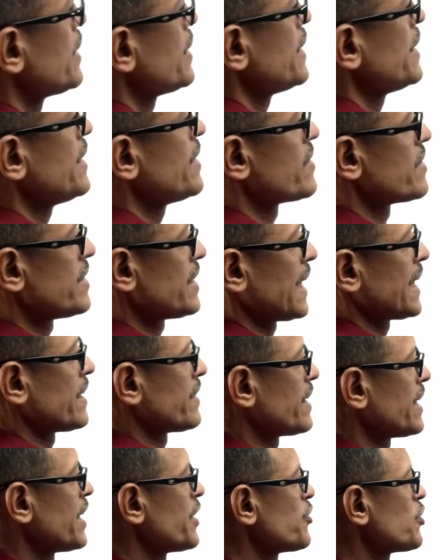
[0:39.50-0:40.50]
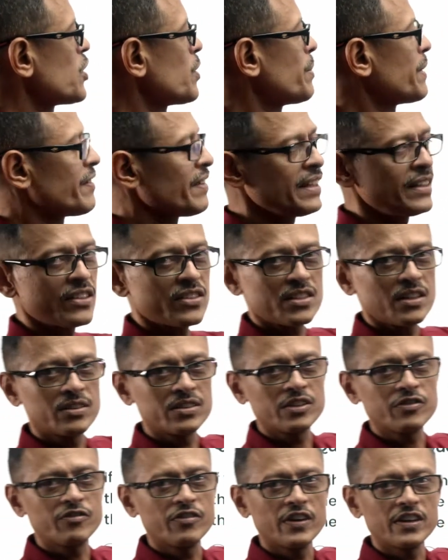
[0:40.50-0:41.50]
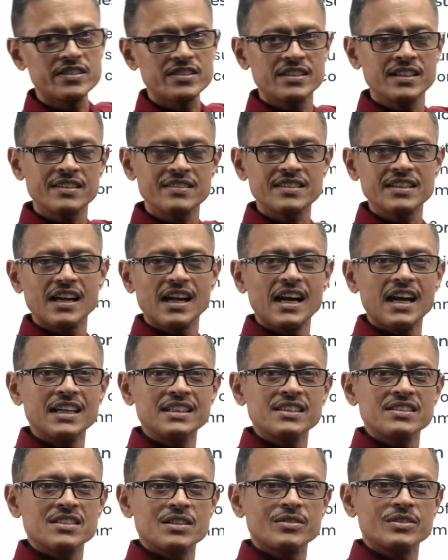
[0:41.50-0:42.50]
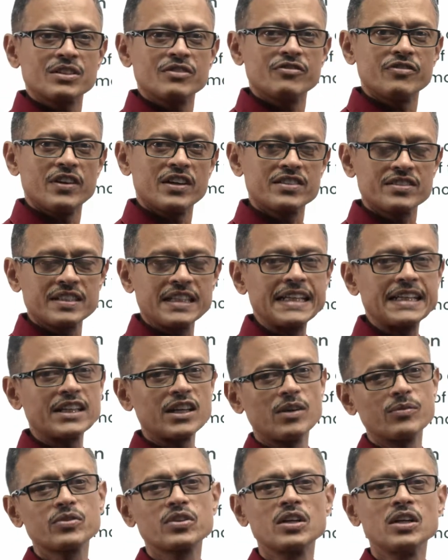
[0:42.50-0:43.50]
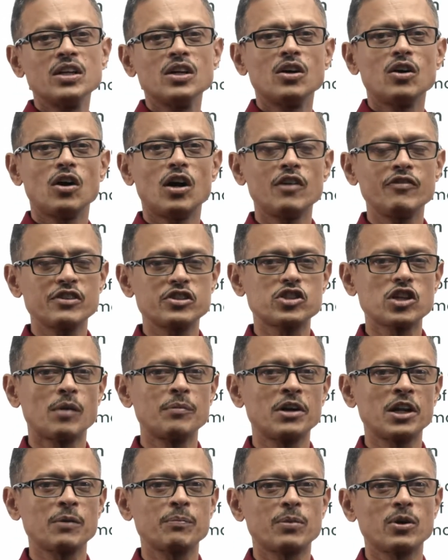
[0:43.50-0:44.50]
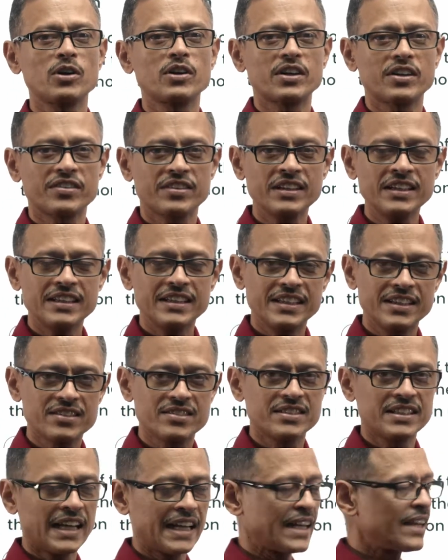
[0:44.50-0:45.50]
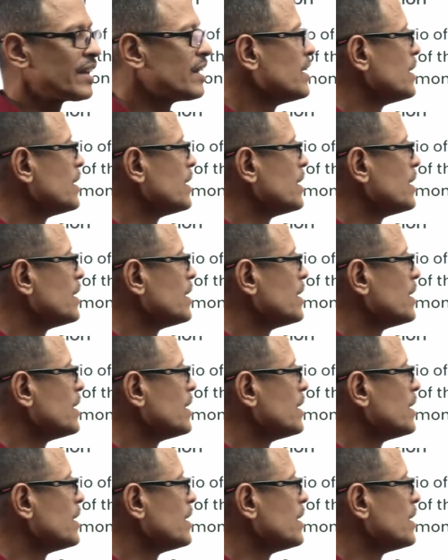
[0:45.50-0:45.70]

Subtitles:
is 9, the ratio between the sum of the first six and the sum of the first three terms of a geometric progression is 9.